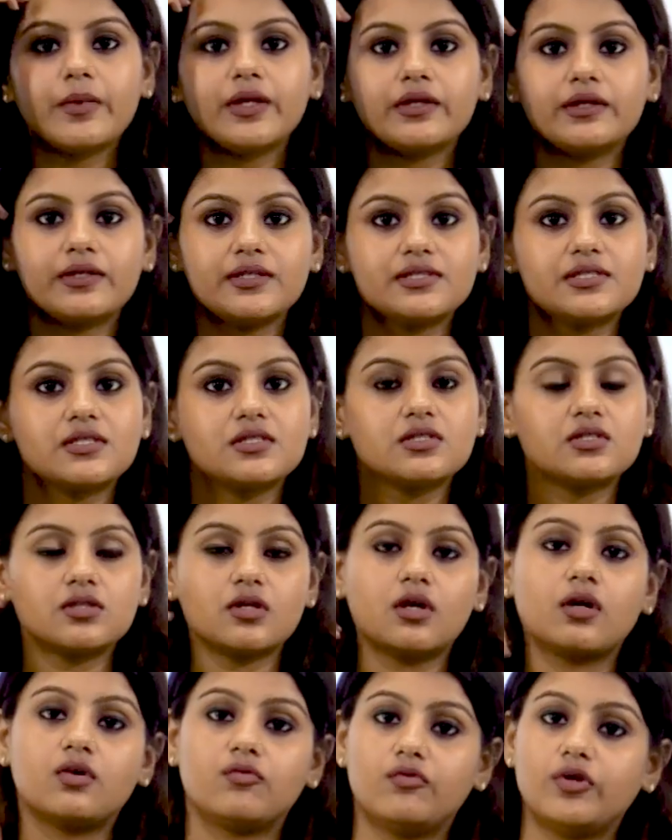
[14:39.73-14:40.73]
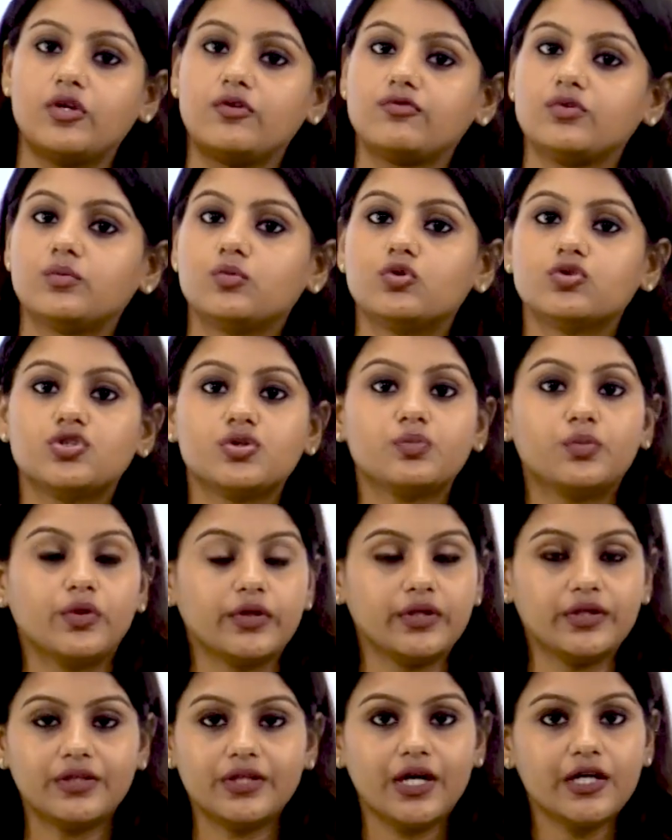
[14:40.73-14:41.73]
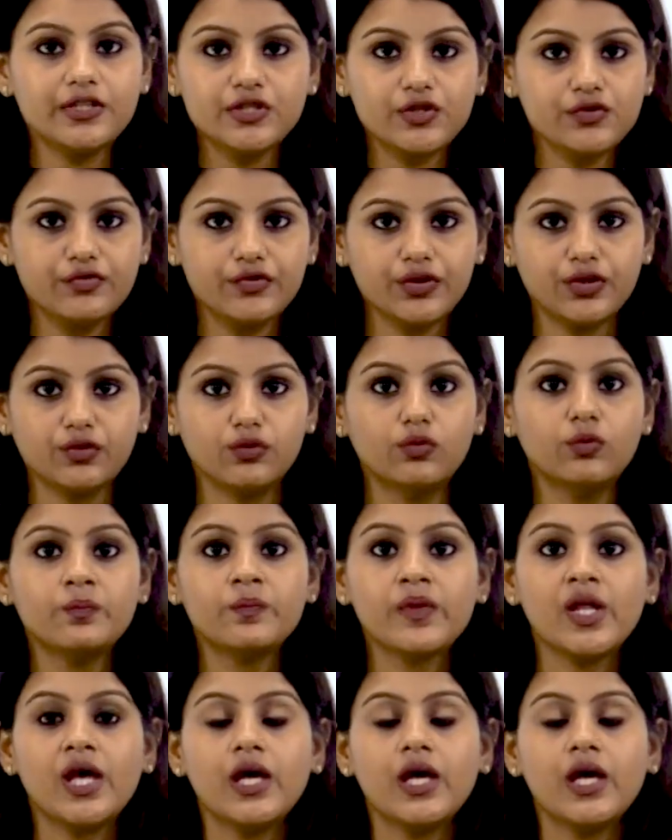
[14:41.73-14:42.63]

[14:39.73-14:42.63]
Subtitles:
and this is one of the most important tasks for you,